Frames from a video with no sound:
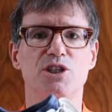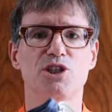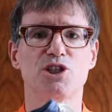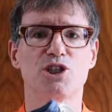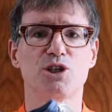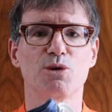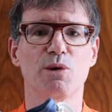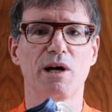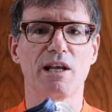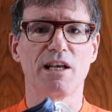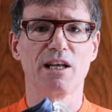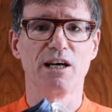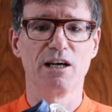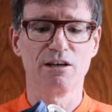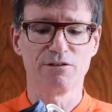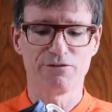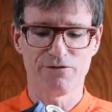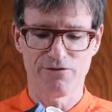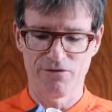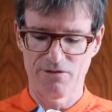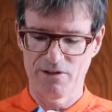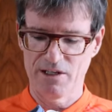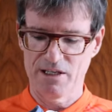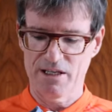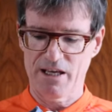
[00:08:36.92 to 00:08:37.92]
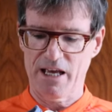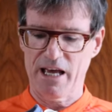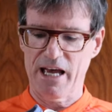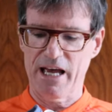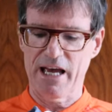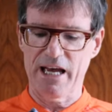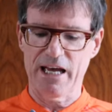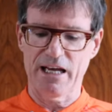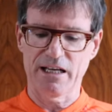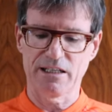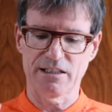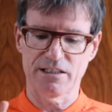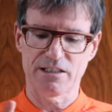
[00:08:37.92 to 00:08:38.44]
Shoe I love,
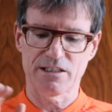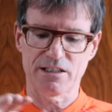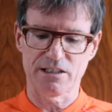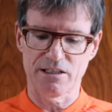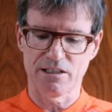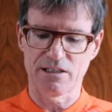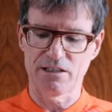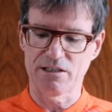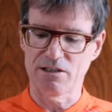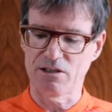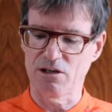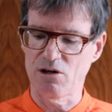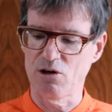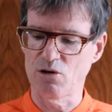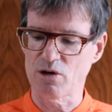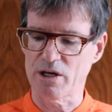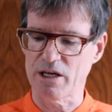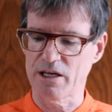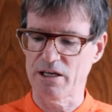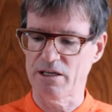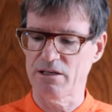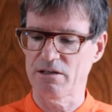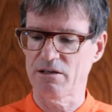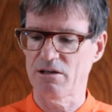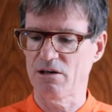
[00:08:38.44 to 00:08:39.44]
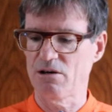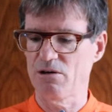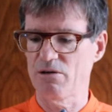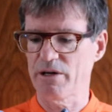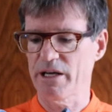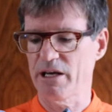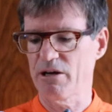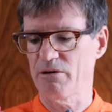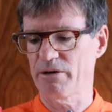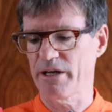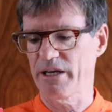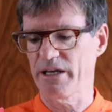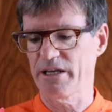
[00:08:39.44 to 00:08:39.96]
the Hoka
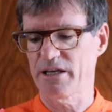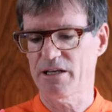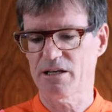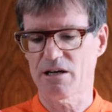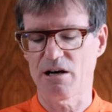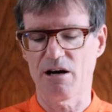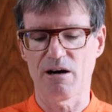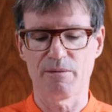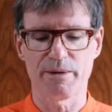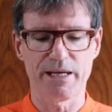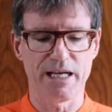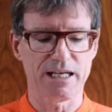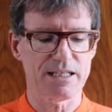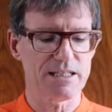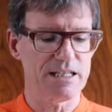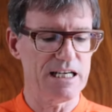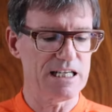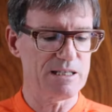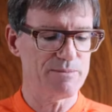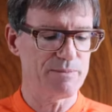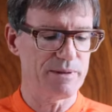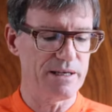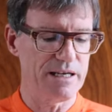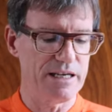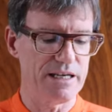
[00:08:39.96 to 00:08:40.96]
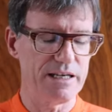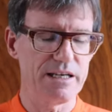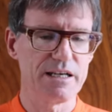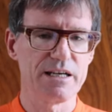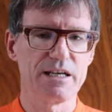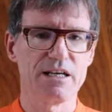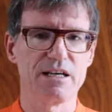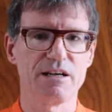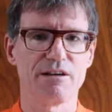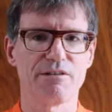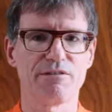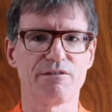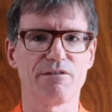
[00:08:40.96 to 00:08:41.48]
One One Carbon X SPE.
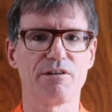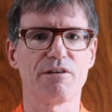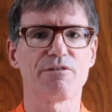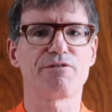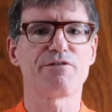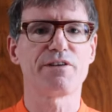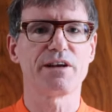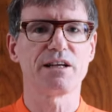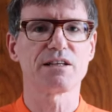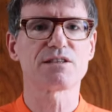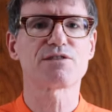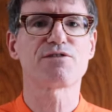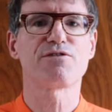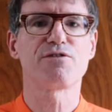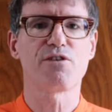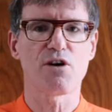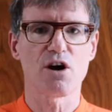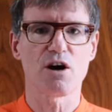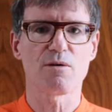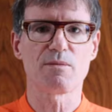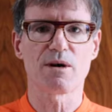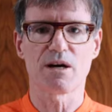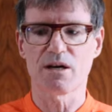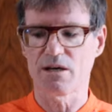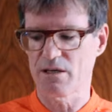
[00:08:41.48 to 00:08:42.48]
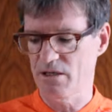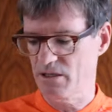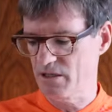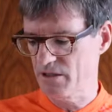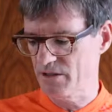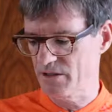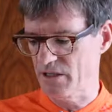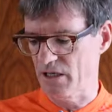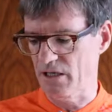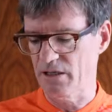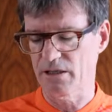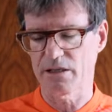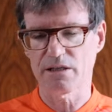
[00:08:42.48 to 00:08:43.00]
It feels firmer
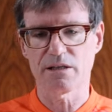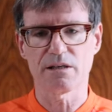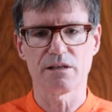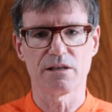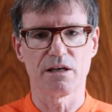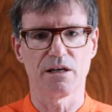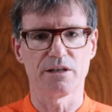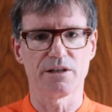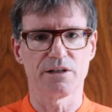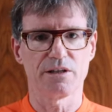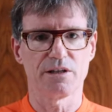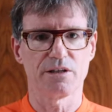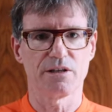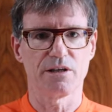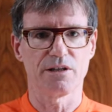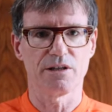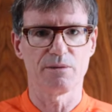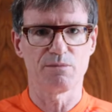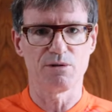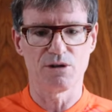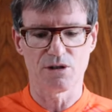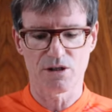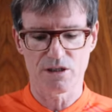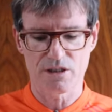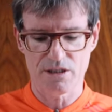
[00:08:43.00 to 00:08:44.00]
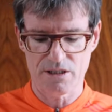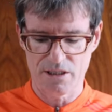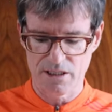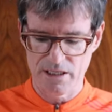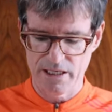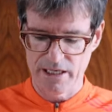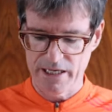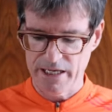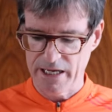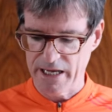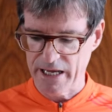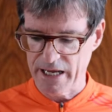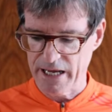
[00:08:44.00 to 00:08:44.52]
than the Brooks.
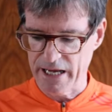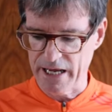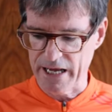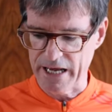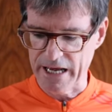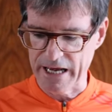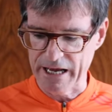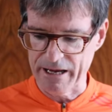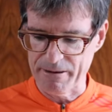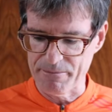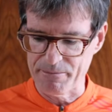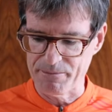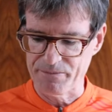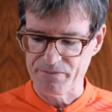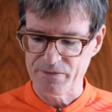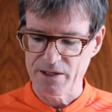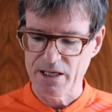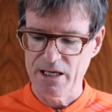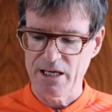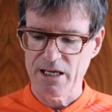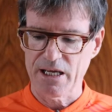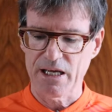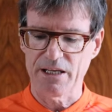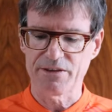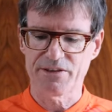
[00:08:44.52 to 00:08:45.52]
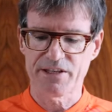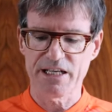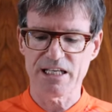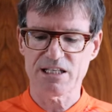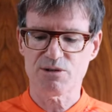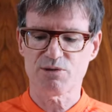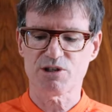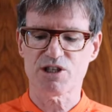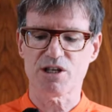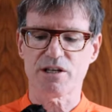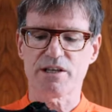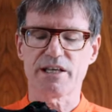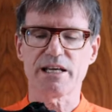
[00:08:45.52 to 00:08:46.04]
And
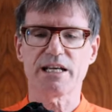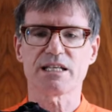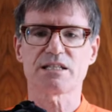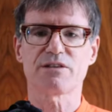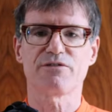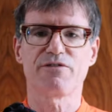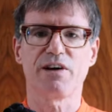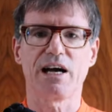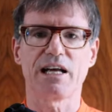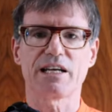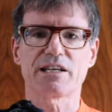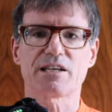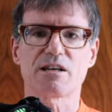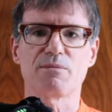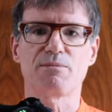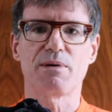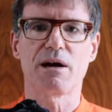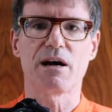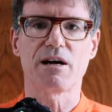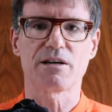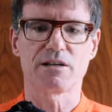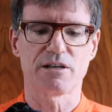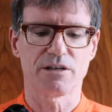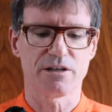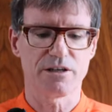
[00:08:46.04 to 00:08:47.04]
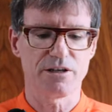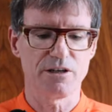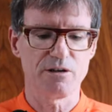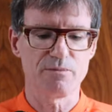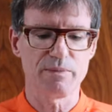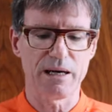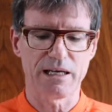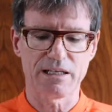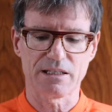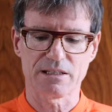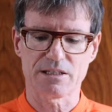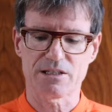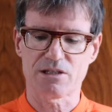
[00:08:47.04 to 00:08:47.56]
this, which I think is a valid comparator to New
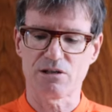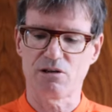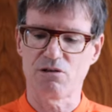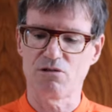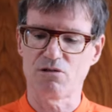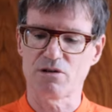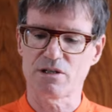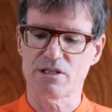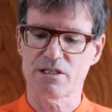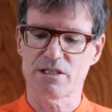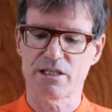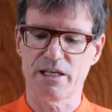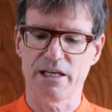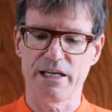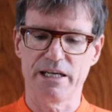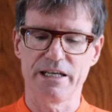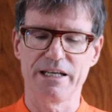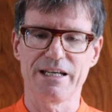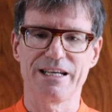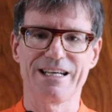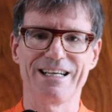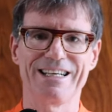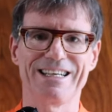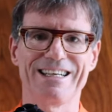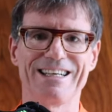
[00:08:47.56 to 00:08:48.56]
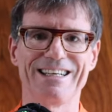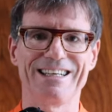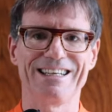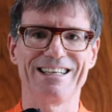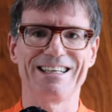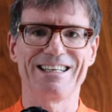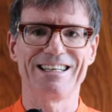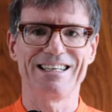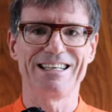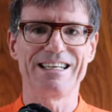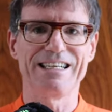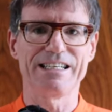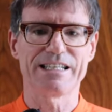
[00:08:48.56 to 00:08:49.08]
Balance RC
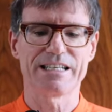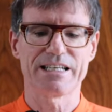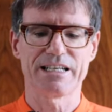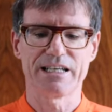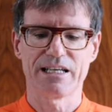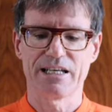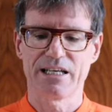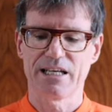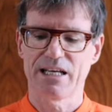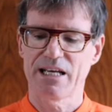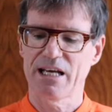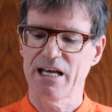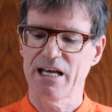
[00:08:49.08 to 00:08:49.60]
Elite,